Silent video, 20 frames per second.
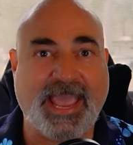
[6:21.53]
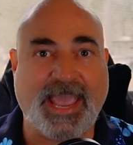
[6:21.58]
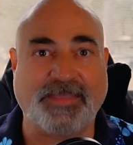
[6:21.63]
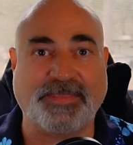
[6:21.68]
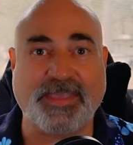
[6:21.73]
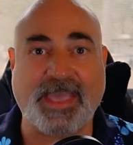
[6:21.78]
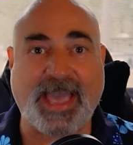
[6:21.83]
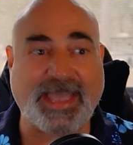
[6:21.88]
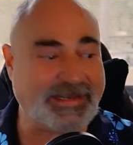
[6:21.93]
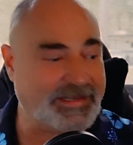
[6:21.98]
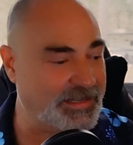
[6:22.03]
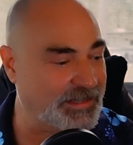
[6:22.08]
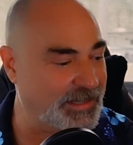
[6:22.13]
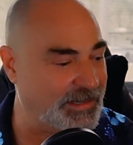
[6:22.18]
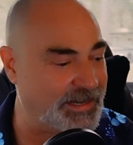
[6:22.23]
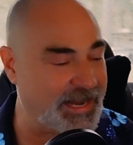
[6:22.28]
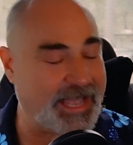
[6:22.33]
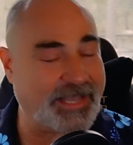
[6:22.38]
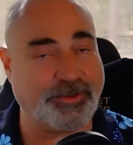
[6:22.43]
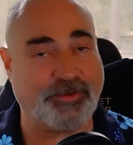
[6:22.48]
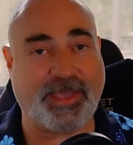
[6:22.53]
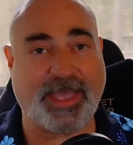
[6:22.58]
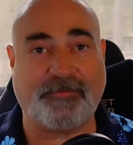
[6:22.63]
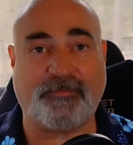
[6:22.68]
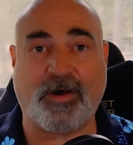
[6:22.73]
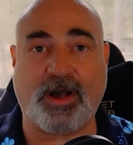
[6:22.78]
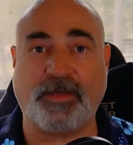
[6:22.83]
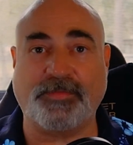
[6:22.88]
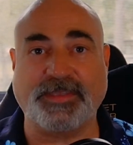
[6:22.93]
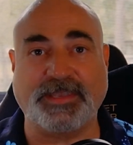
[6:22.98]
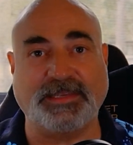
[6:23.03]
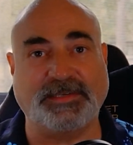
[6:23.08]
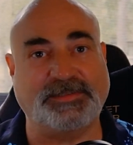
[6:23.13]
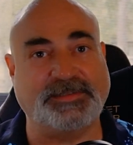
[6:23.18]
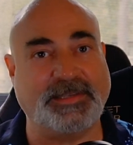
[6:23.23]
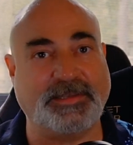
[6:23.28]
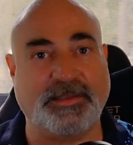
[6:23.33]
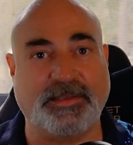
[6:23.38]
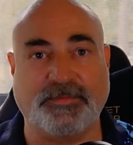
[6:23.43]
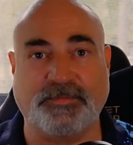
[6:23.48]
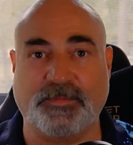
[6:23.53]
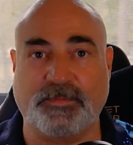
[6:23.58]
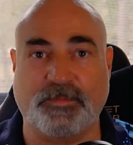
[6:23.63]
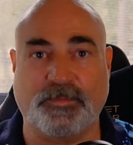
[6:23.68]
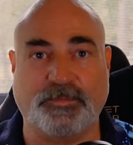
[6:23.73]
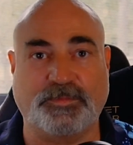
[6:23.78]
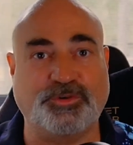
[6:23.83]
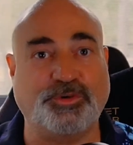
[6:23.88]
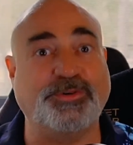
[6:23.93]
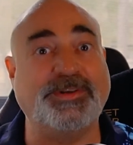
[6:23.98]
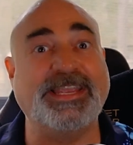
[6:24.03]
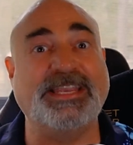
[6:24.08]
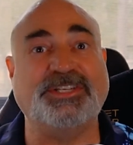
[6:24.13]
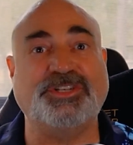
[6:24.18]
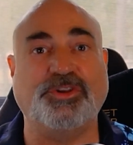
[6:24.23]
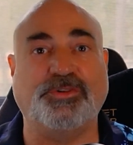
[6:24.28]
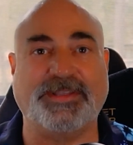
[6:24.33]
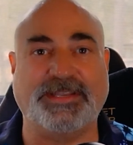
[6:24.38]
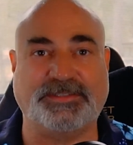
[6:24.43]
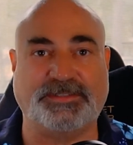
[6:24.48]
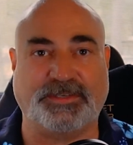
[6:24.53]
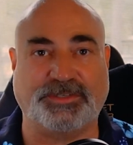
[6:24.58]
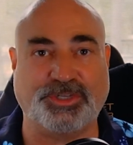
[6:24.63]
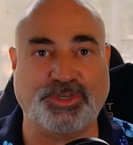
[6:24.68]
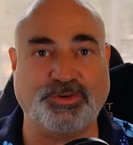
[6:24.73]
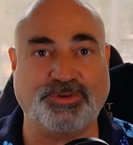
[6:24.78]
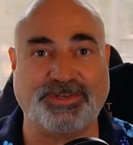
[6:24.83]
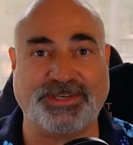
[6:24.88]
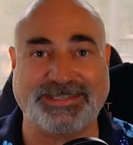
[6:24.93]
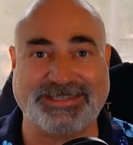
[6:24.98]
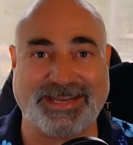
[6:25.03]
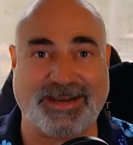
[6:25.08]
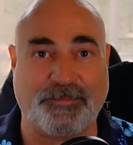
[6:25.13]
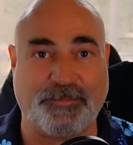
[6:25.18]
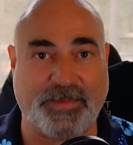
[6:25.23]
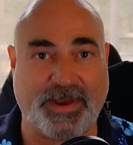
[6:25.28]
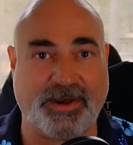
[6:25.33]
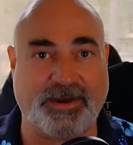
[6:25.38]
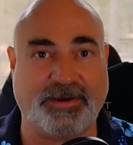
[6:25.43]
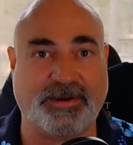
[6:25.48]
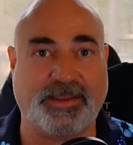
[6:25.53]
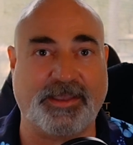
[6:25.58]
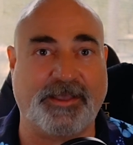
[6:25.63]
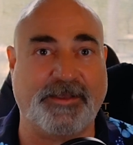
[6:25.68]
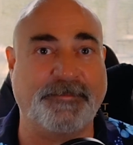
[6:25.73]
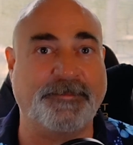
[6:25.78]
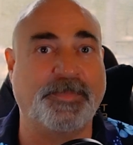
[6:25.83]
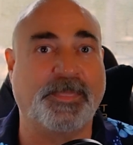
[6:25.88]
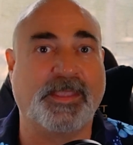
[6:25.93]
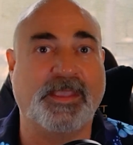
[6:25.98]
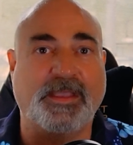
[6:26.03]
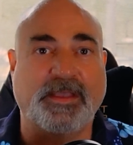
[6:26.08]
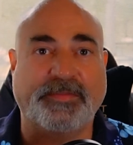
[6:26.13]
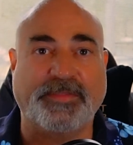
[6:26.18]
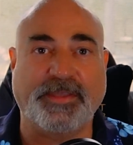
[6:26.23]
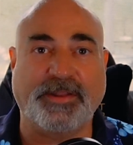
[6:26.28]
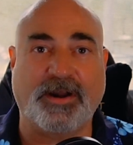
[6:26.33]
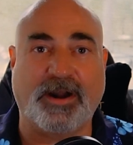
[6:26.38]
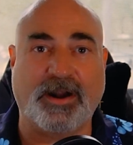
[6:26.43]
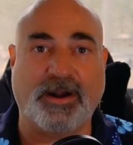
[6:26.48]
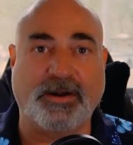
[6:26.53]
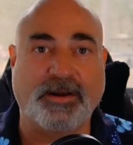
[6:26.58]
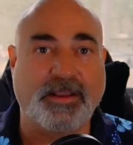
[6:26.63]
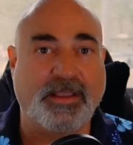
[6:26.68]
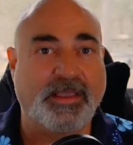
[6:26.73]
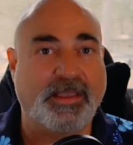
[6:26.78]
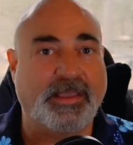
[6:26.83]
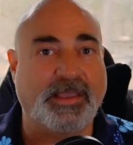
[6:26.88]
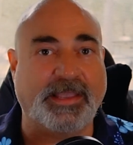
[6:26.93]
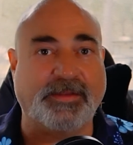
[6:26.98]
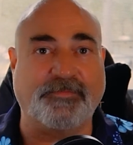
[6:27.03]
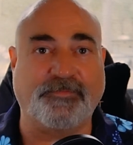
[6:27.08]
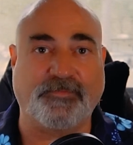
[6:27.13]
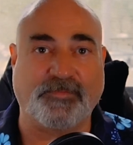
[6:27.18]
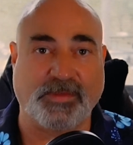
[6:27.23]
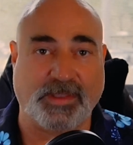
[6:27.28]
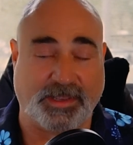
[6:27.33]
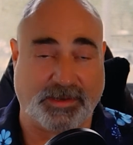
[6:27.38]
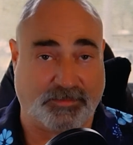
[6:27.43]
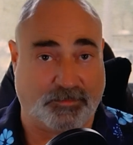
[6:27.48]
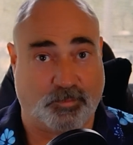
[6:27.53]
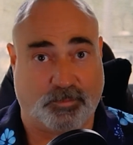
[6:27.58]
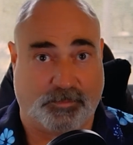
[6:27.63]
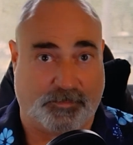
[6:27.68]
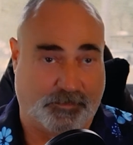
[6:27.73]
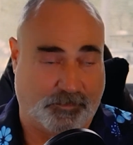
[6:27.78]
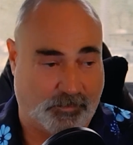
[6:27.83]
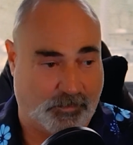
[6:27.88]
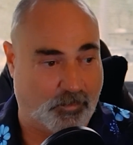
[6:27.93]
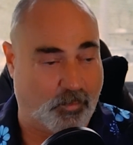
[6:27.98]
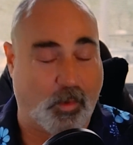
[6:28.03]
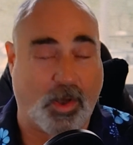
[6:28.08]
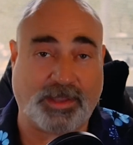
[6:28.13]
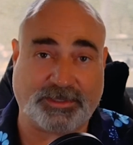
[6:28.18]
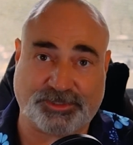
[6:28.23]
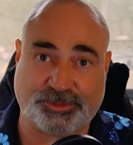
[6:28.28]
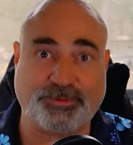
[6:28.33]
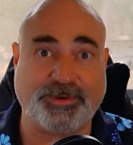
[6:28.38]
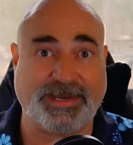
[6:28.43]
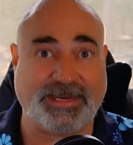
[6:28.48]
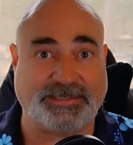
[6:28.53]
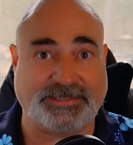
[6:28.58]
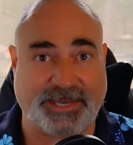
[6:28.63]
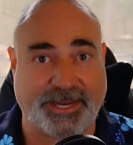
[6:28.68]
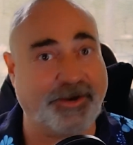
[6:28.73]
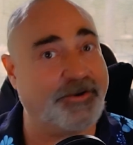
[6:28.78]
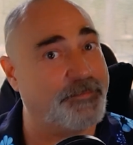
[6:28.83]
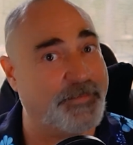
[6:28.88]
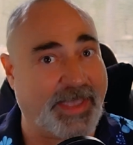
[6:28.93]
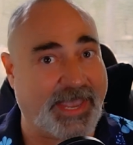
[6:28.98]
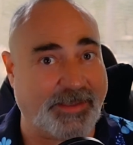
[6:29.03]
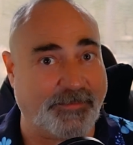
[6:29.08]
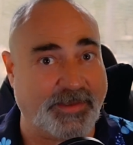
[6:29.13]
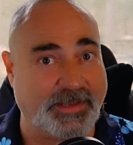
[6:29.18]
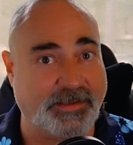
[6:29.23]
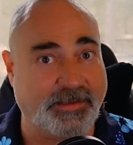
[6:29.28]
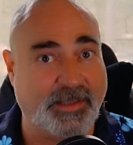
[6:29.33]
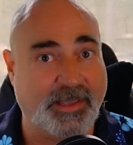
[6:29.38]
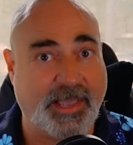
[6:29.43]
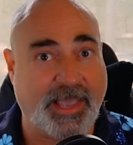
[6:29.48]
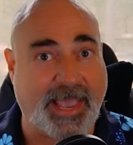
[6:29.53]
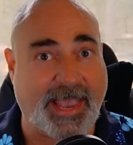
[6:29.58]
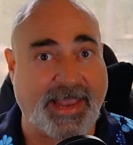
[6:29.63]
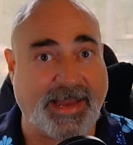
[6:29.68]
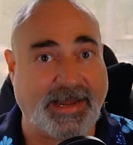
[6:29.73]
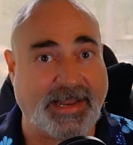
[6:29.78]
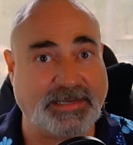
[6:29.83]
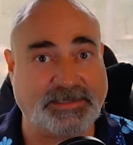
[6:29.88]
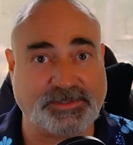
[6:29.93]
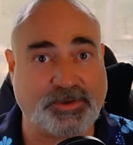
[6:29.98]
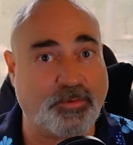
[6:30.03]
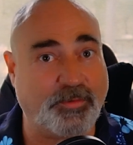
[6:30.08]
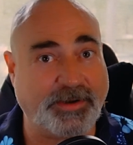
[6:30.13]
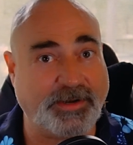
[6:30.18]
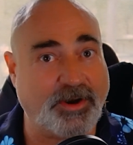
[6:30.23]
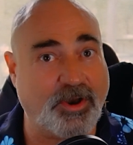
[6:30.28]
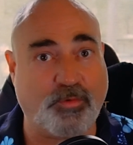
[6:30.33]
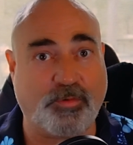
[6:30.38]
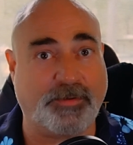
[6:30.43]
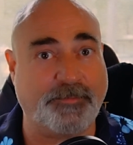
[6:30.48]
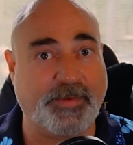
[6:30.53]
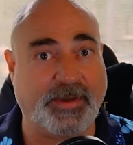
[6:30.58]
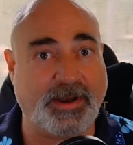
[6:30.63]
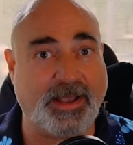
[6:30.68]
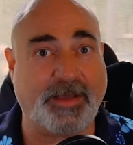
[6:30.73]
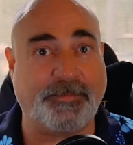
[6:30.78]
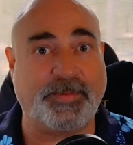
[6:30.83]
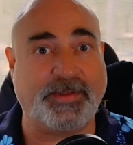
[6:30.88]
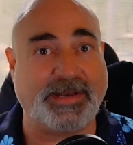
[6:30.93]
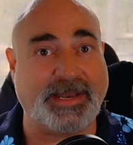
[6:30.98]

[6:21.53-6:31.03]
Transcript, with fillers: And the idea that now you have all these uh, traditional institutions in America that are and and Wall Street is here, baby, and it's going nowhere but up.